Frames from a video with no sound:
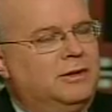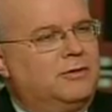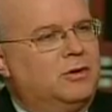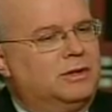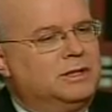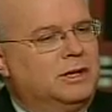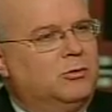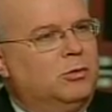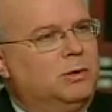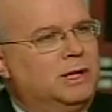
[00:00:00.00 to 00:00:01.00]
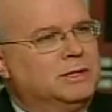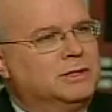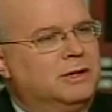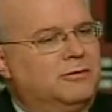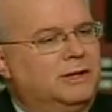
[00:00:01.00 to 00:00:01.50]
the difficulties that it will place
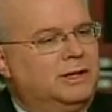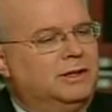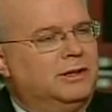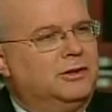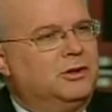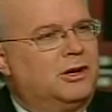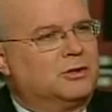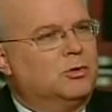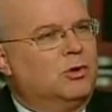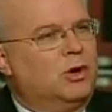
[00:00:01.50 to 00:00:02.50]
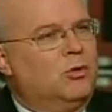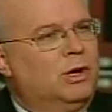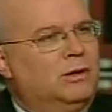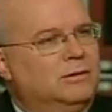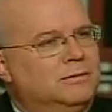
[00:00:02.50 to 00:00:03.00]
itself in, and that the talks will go
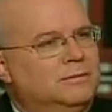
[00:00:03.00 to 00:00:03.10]
well.